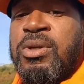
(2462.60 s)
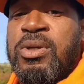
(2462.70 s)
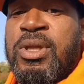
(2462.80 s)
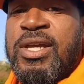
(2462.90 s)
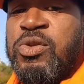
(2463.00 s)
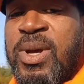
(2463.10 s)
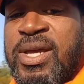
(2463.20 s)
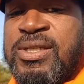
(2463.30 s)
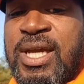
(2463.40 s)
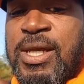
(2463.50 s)
That's why I
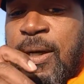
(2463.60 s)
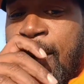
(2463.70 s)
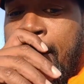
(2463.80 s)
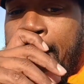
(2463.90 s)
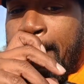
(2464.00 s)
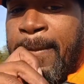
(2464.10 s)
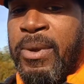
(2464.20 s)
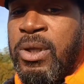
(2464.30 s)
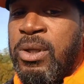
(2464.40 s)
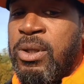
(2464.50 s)
say,
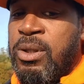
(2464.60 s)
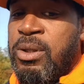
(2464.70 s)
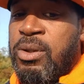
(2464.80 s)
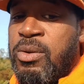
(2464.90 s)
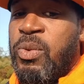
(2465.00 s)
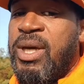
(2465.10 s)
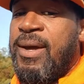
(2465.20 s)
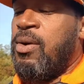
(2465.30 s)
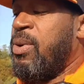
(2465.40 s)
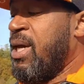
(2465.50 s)
we
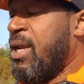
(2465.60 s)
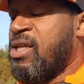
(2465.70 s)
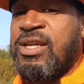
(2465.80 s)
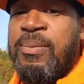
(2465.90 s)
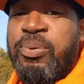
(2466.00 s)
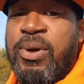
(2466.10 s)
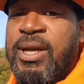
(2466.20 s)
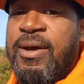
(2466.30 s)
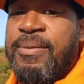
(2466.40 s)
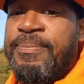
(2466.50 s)
gotta stay prayed up.